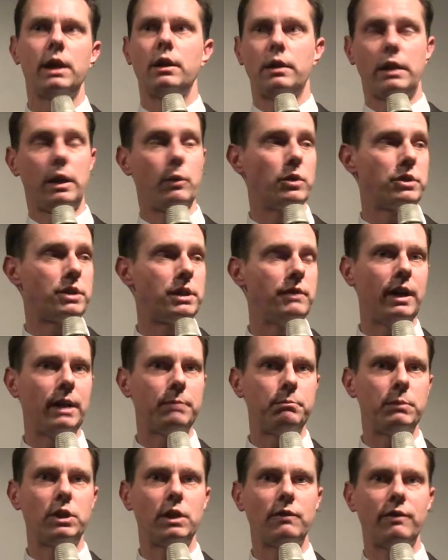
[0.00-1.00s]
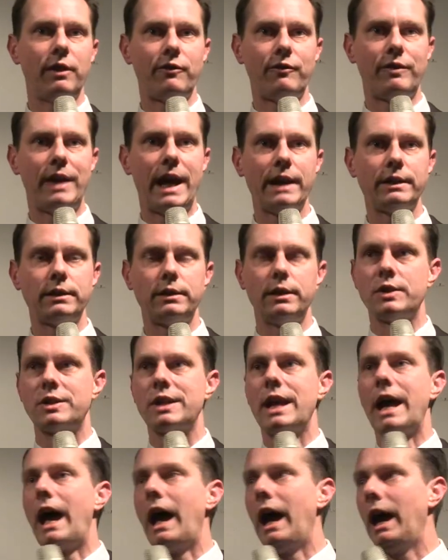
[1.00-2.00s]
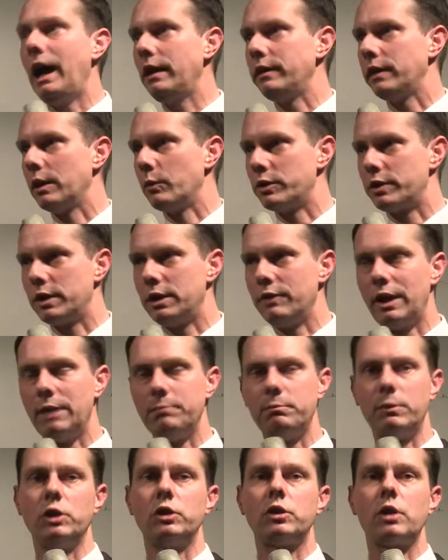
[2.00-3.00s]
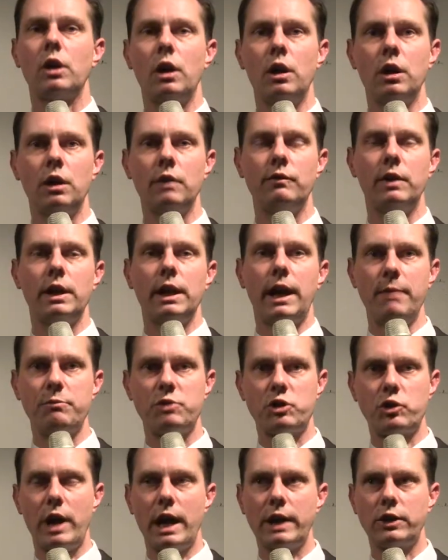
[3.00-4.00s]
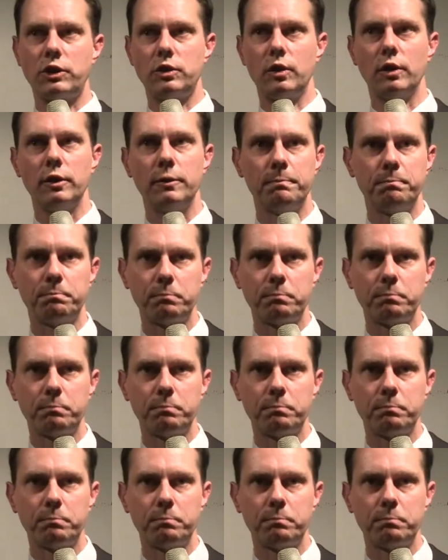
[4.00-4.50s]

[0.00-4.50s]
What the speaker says: There was development of the flatness, and there was a development of abstraction.